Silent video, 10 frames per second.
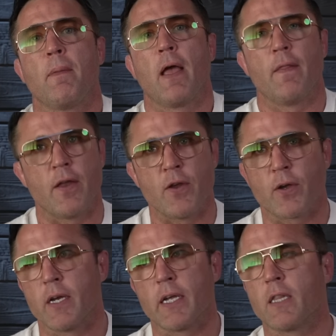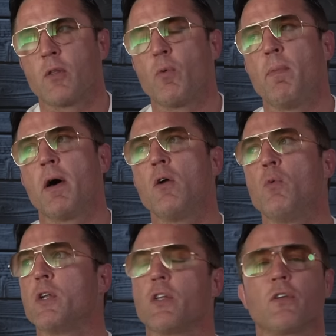And then you're going to get the rebuttal,
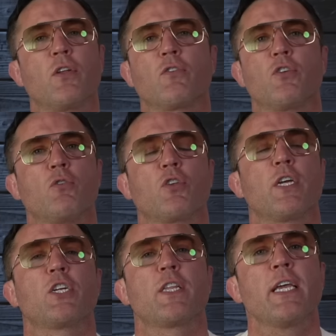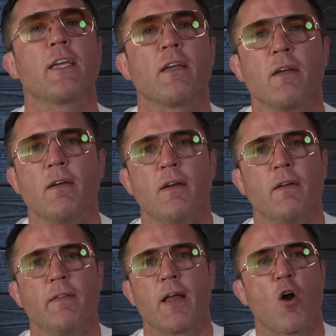which is there's no such thing.
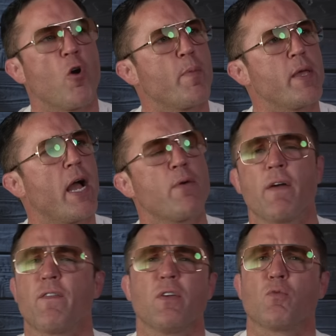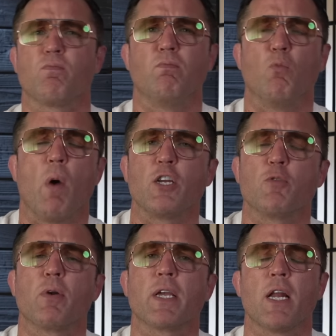That RBI reference, why'd you
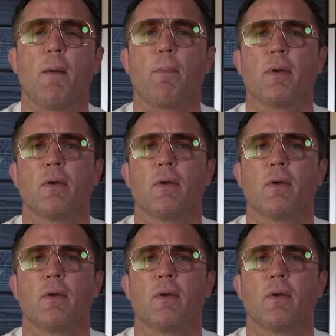bring it up?